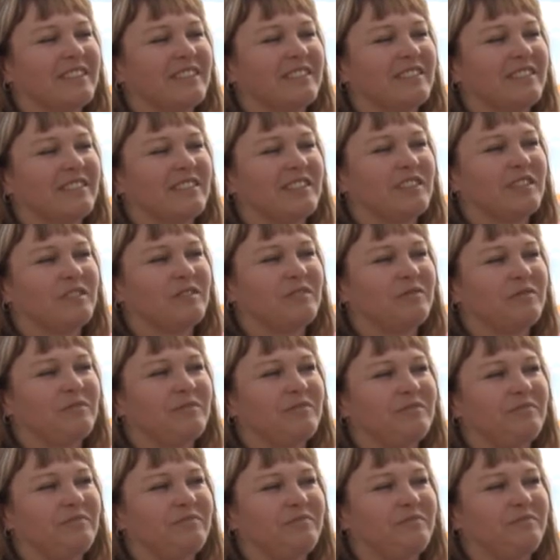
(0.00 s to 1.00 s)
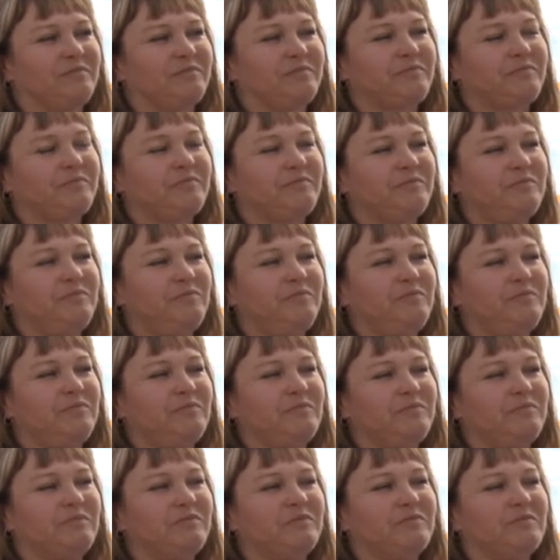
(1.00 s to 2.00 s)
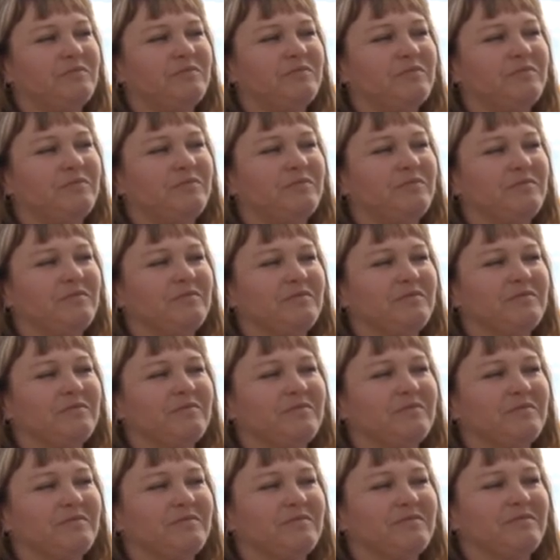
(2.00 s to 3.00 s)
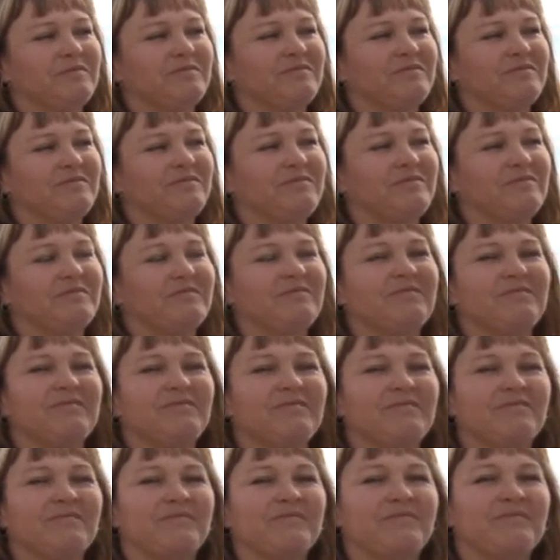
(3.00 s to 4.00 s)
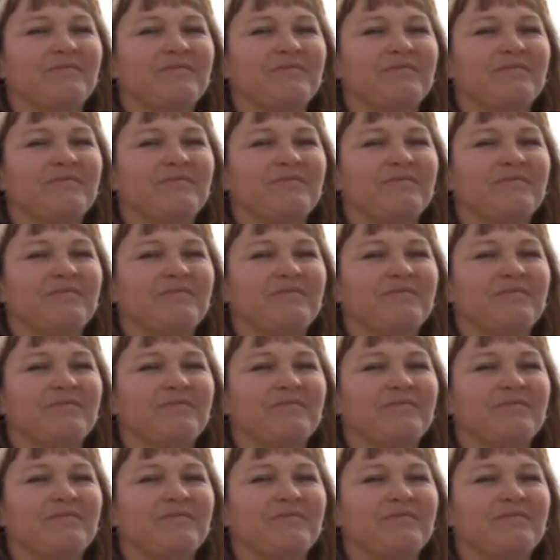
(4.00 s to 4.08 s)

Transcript: The person shown says nothing.